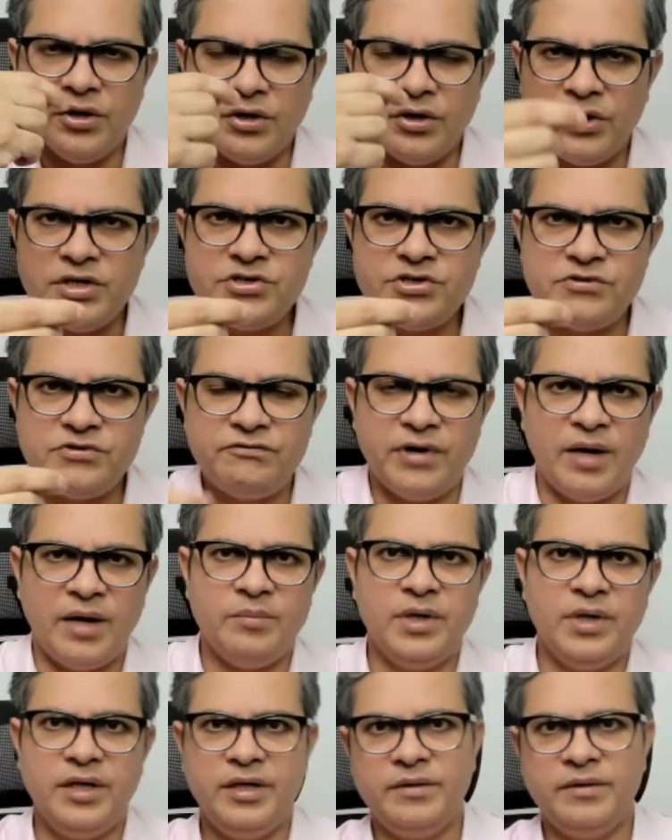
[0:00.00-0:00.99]
rich
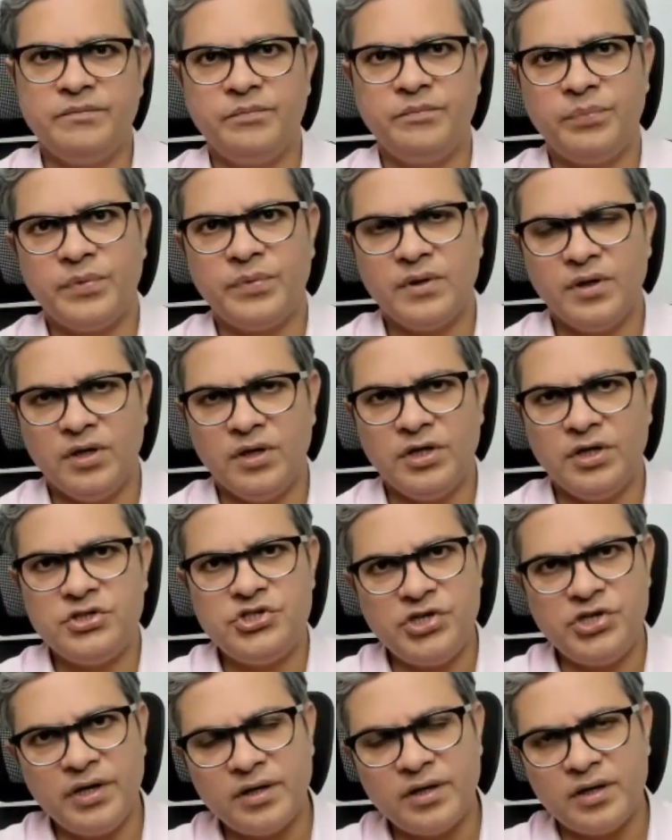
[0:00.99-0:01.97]
family,
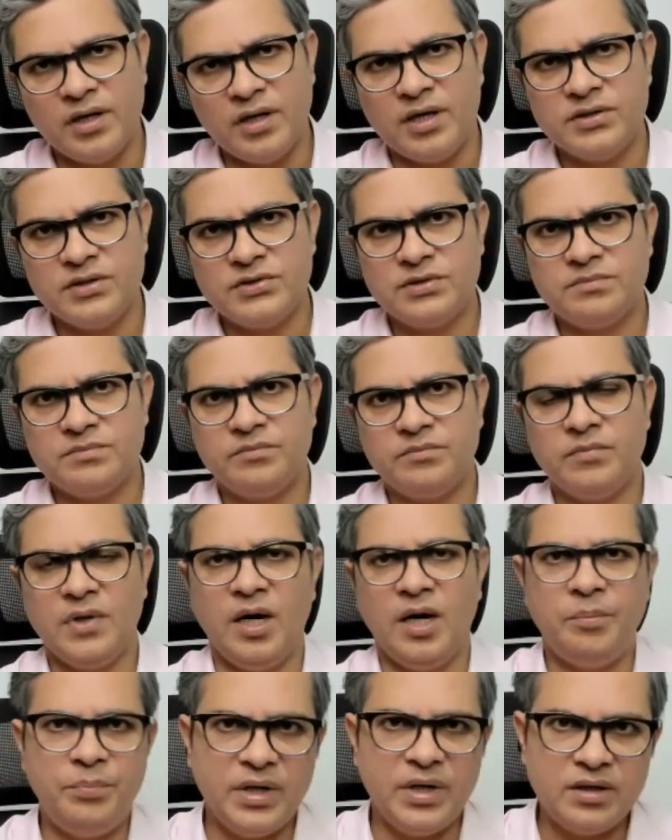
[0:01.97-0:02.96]
richer class,
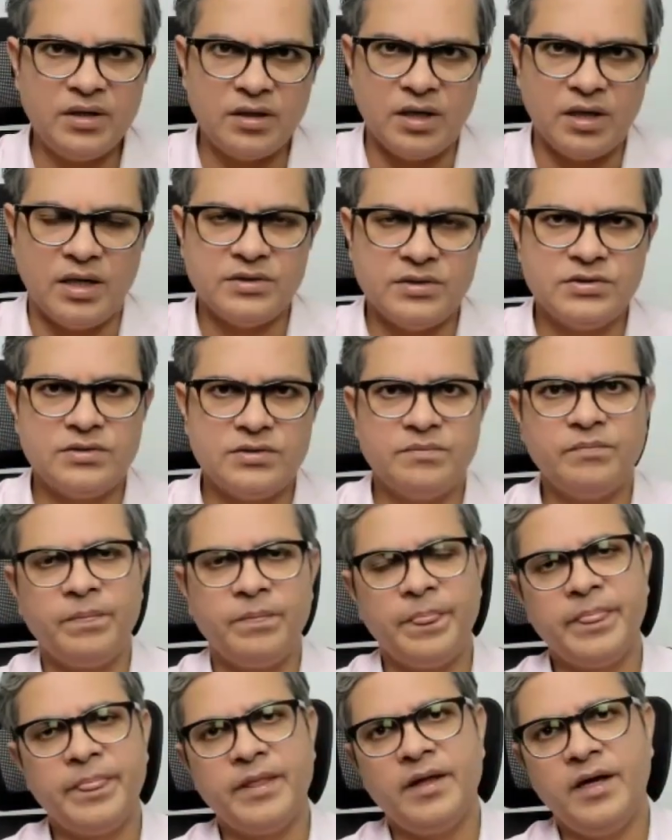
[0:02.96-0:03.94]
upper class,
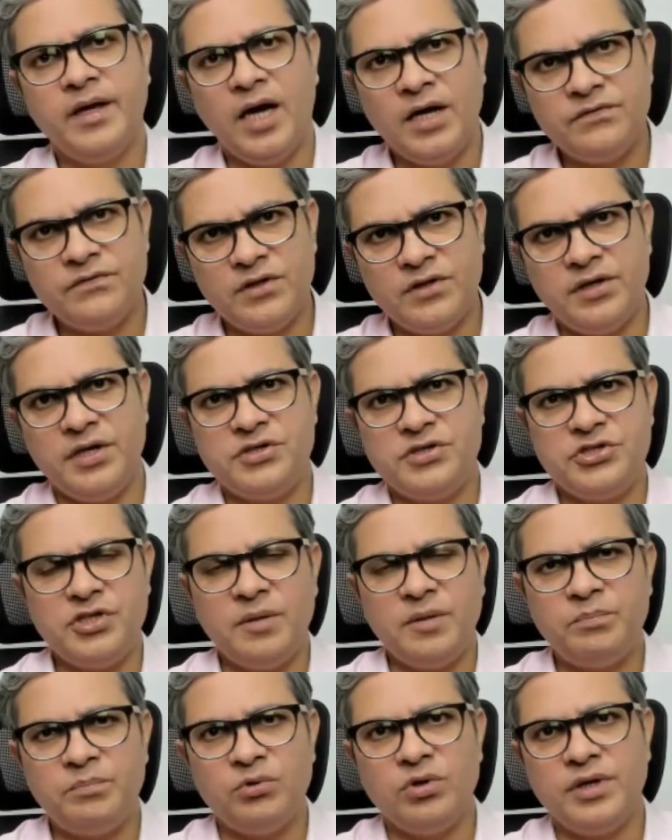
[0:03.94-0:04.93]
and the
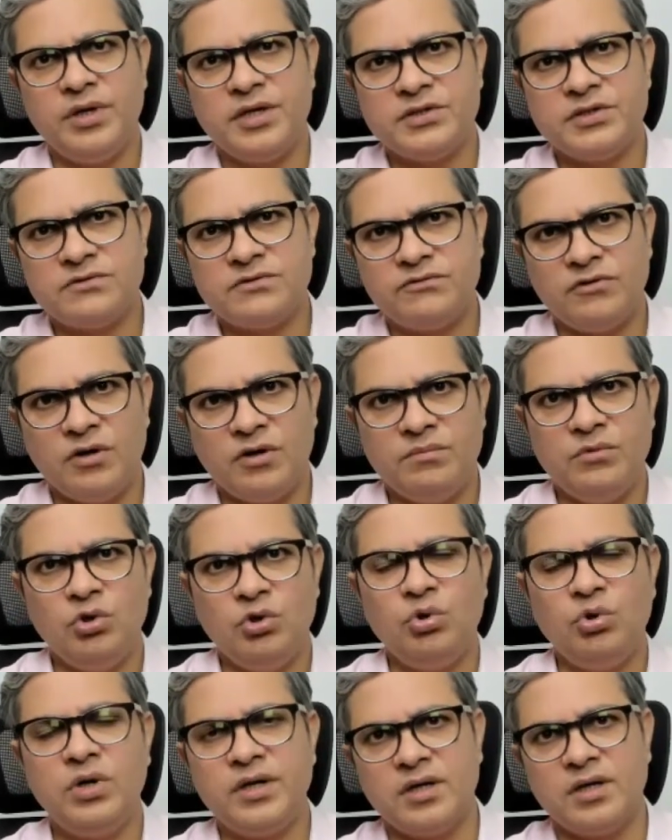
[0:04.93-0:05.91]
rickshaw puller is from
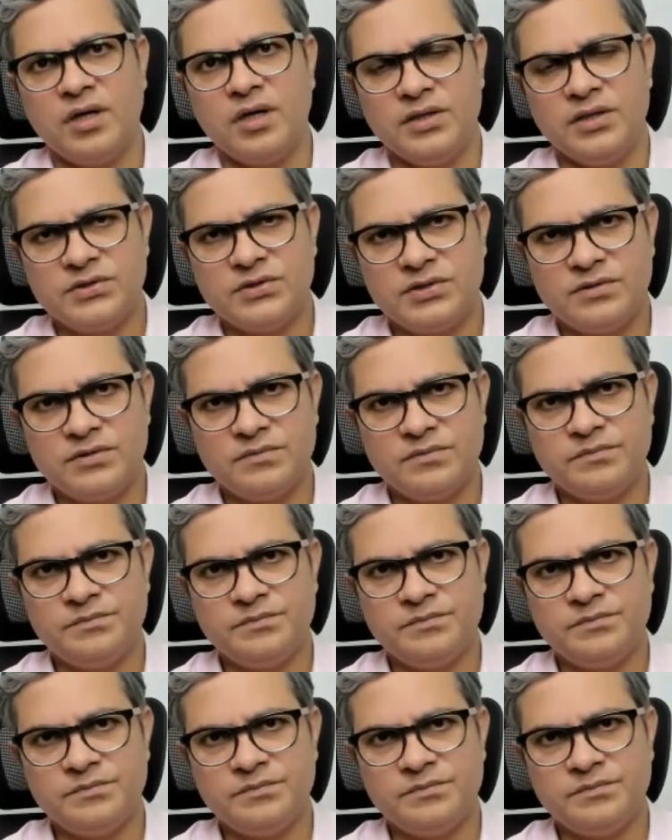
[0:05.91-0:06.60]
lower class.